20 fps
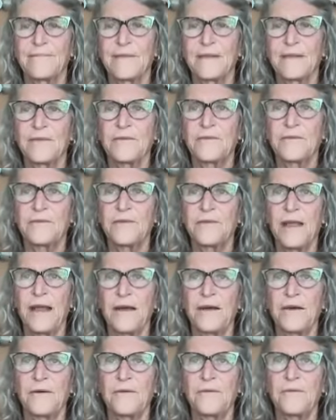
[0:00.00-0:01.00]
this is
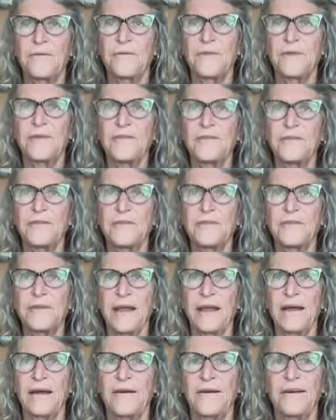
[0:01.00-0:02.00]
how
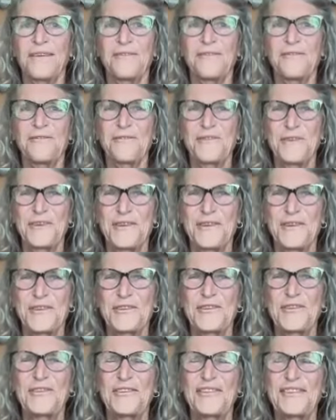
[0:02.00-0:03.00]
it
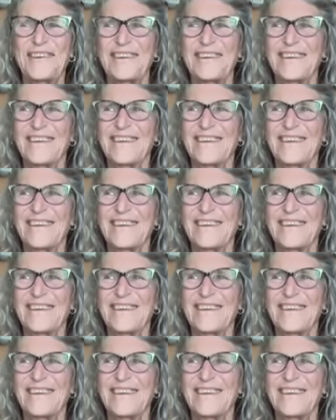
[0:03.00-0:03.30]
feels.